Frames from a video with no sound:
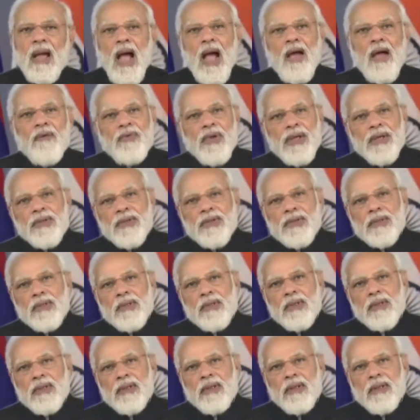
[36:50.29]
I
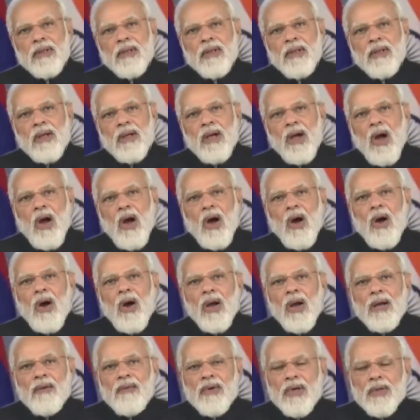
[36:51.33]
wish
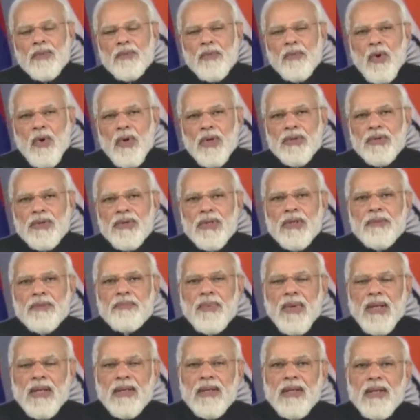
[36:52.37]
all our Mauritius
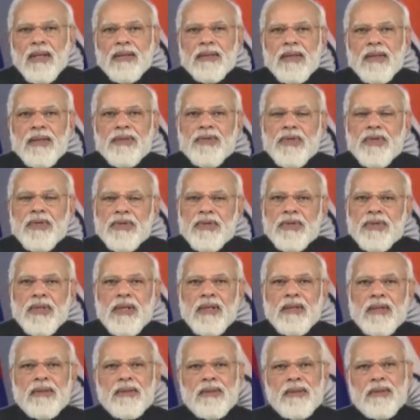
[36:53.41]
brothers and
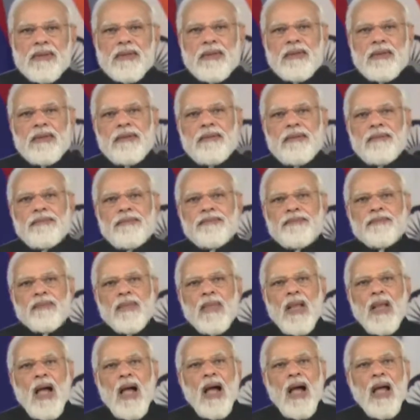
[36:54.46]
sisters
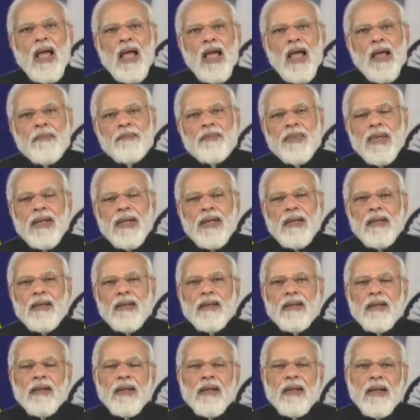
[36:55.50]
a
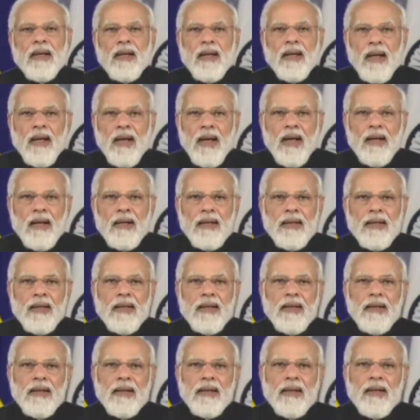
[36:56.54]
happy,
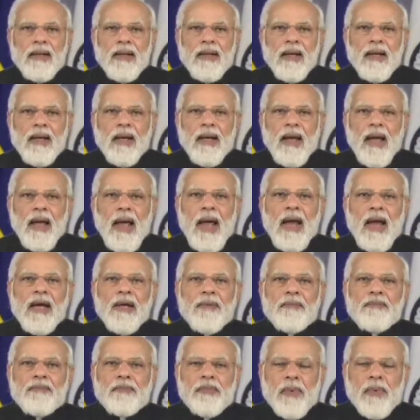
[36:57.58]
healthy,
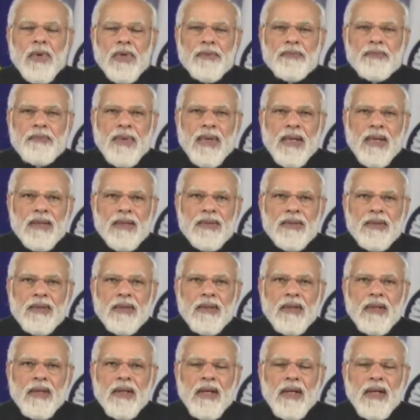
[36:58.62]
and
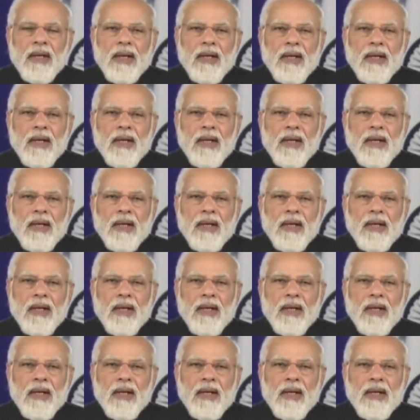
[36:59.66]
prosperous